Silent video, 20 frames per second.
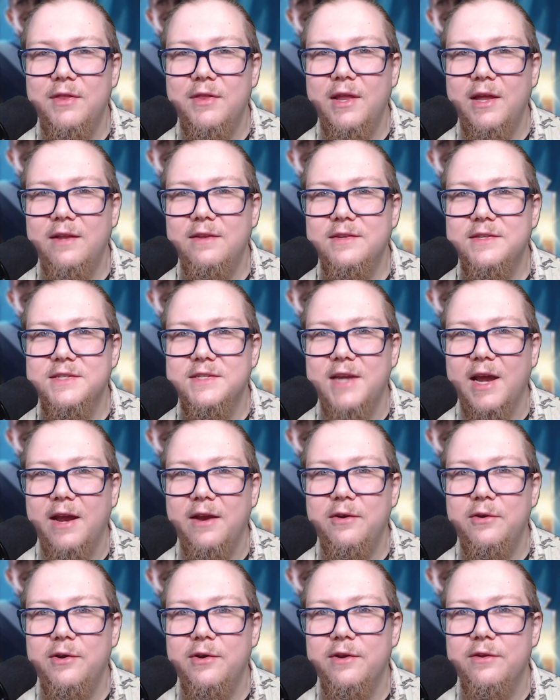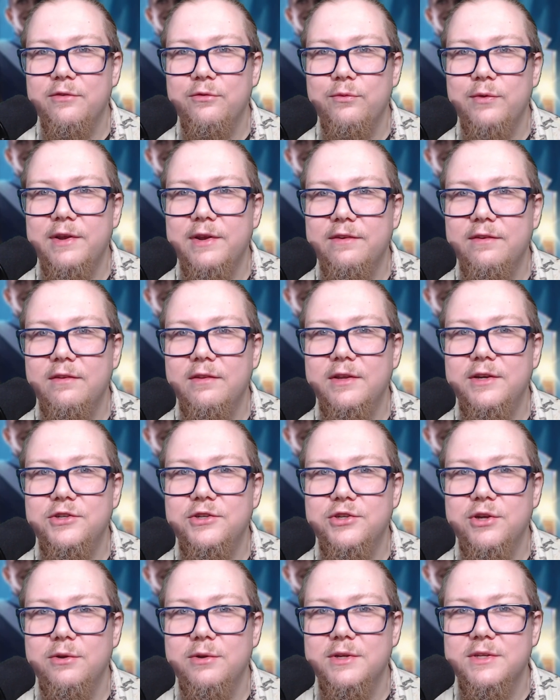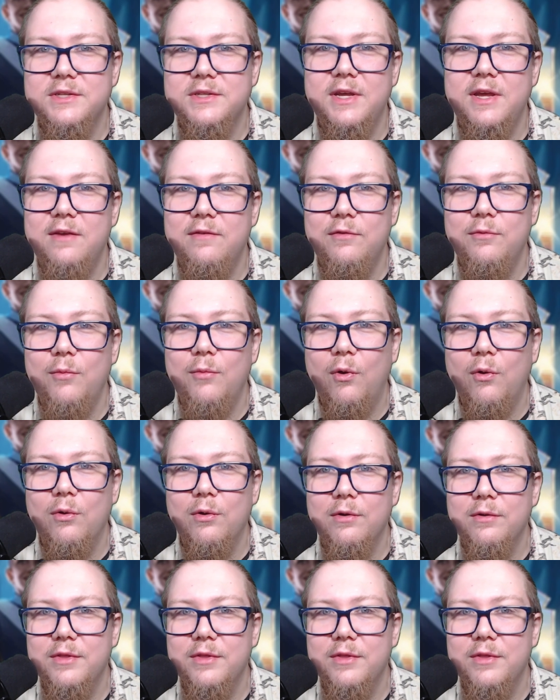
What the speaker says: then, Standard has recently showed us even more